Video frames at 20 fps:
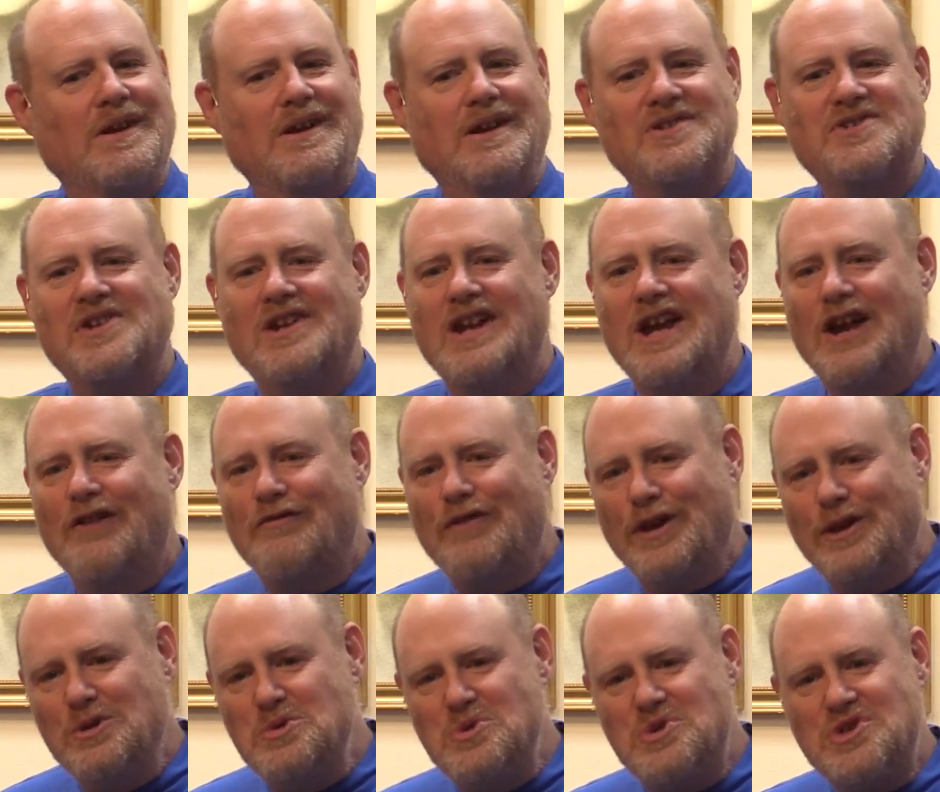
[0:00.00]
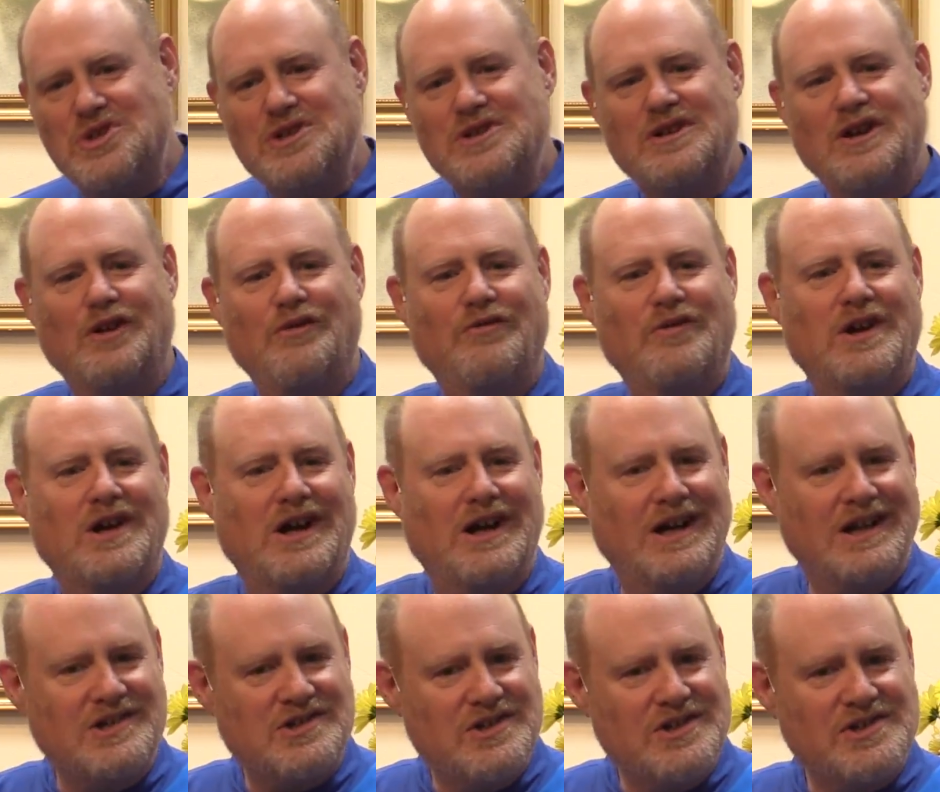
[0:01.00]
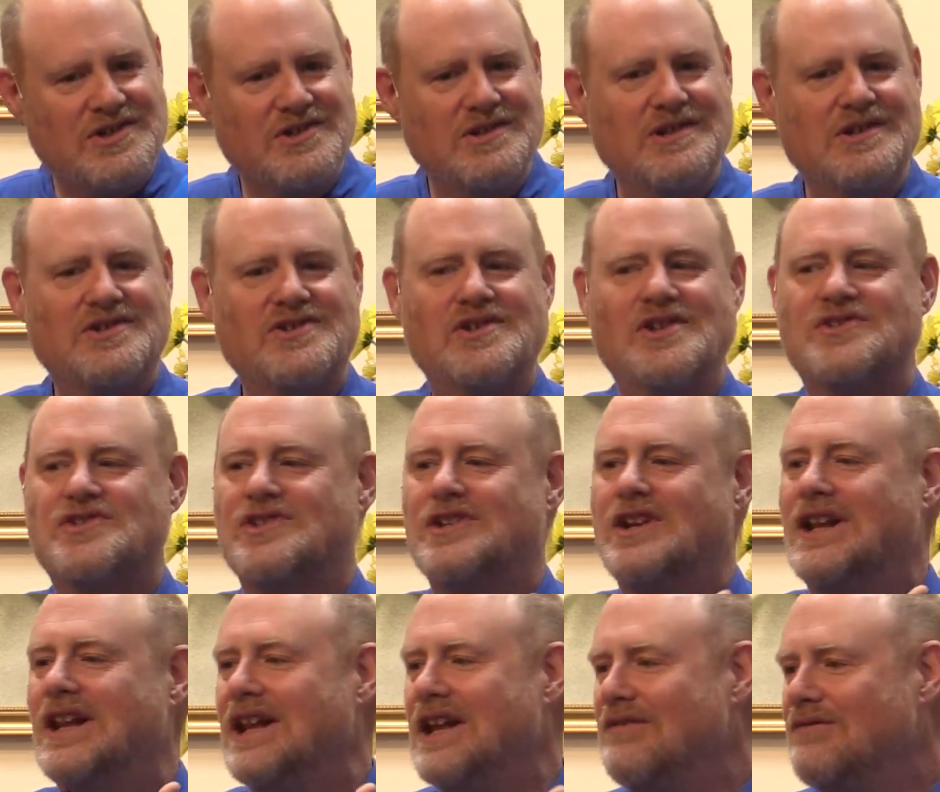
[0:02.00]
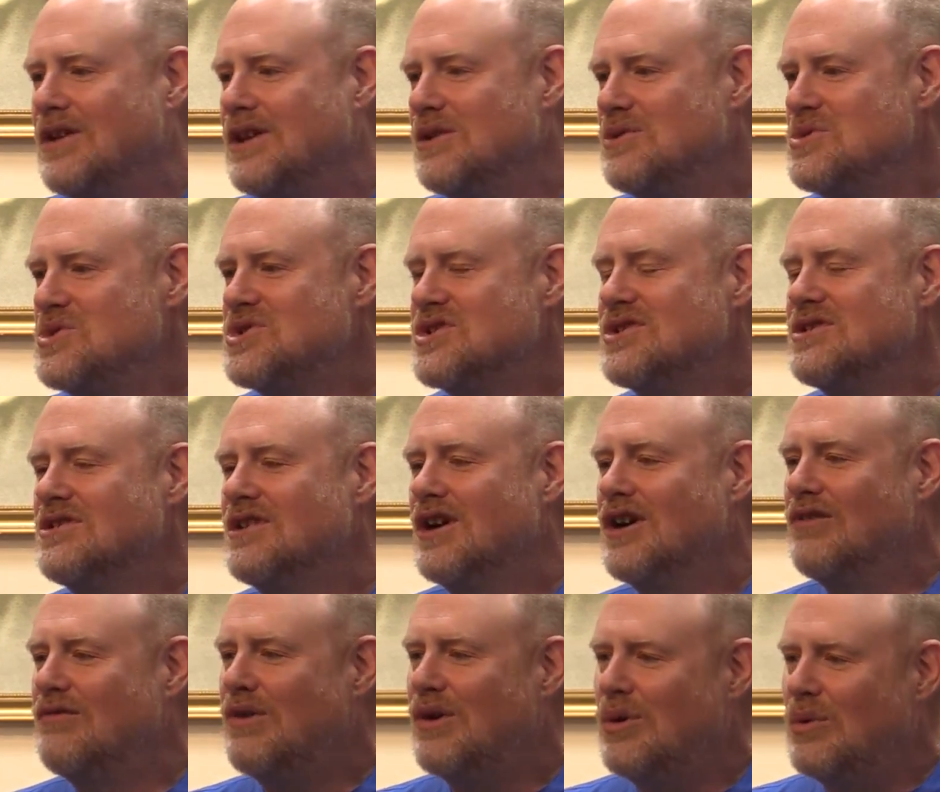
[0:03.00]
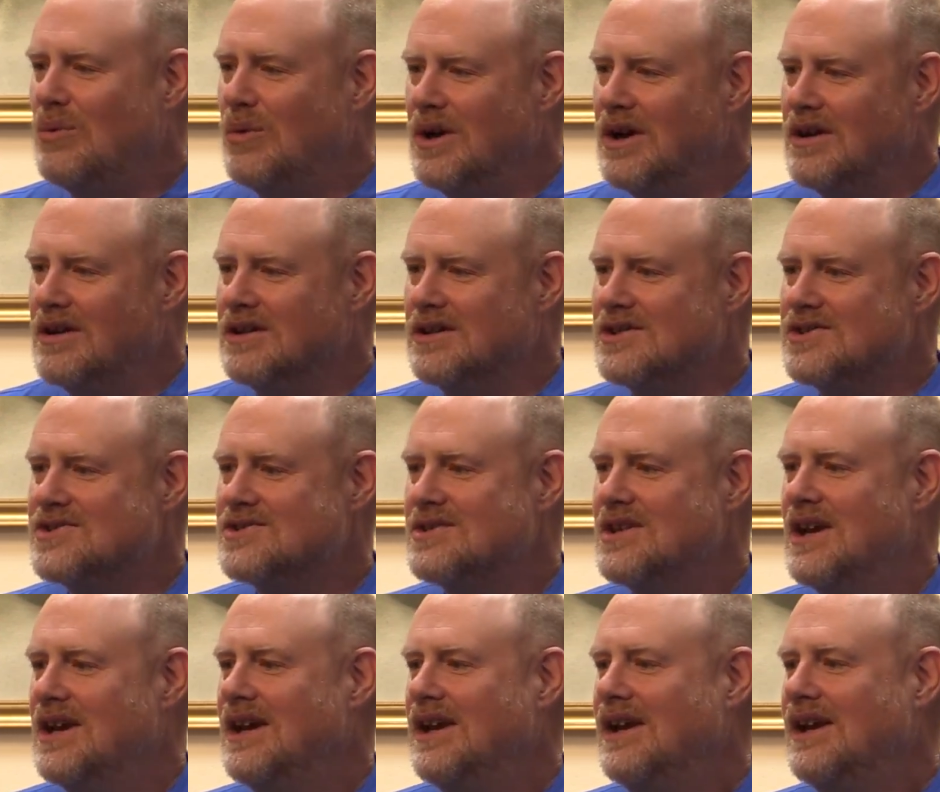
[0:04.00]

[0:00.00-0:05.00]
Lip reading: It's an evolution of consciousness. It's an evolution of awareness.